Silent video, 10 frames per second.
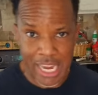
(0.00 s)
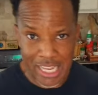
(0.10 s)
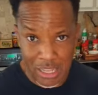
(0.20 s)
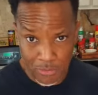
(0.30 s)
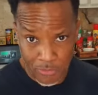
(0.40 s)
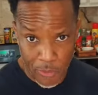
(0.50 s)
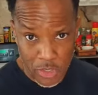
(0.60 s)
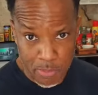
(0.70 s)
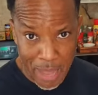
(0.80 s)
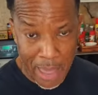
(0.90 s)
And that
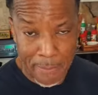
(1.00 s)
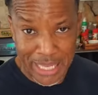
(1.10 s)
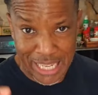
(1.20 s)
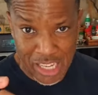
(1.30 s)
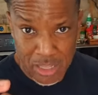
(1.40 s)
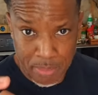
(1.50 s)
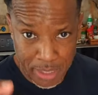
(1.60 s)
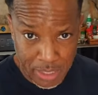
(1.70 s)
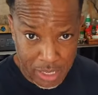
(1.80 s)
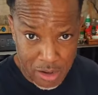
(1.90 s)
first bite may either be
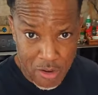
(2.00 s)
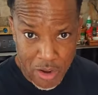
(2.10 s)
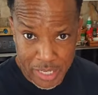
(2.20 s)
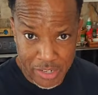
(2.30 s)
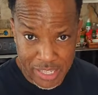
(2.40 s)
here or on our